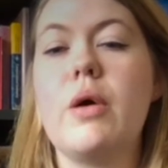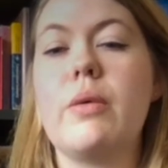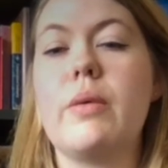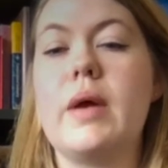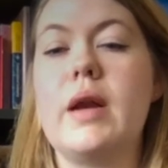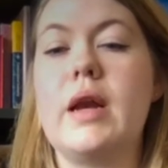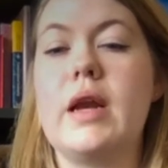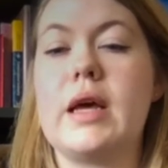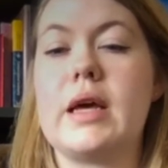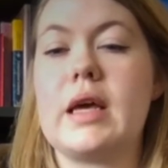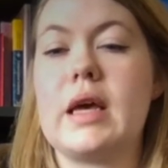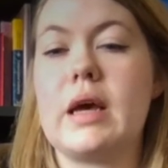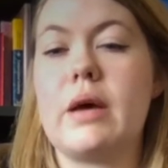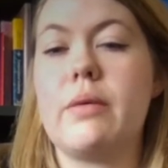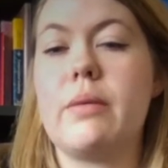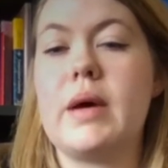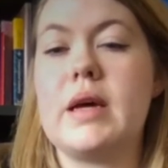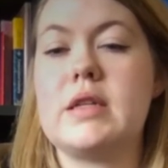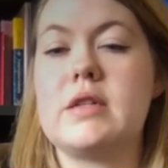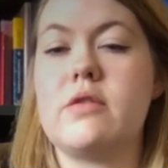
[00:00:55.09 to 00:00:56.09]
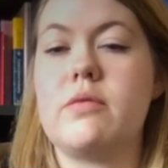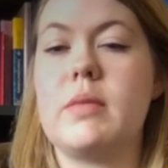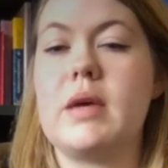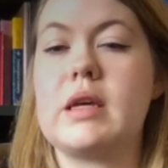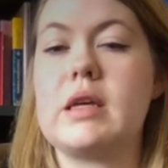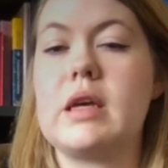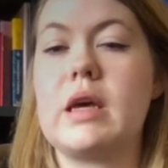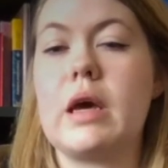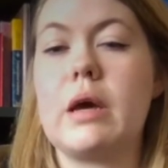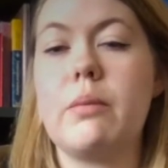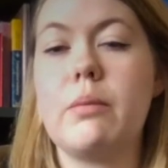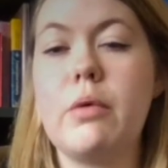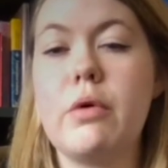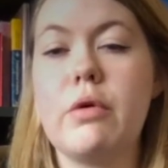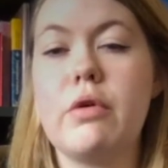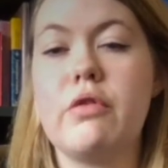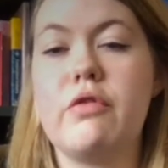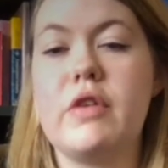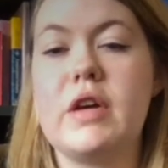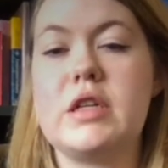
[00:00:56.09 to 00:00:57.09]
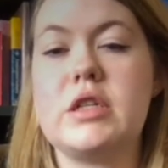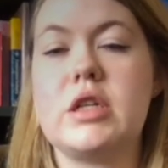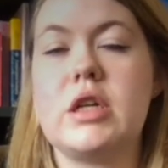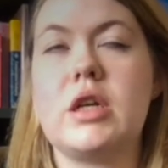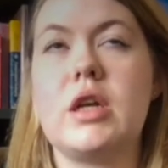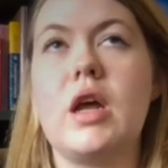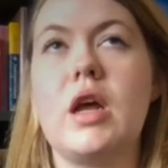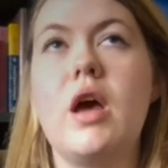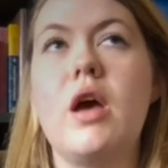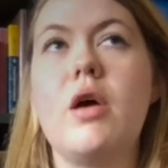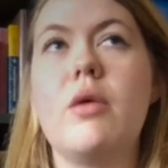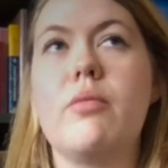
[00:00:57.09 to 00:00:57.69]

we're looking at ways of making it more efficient,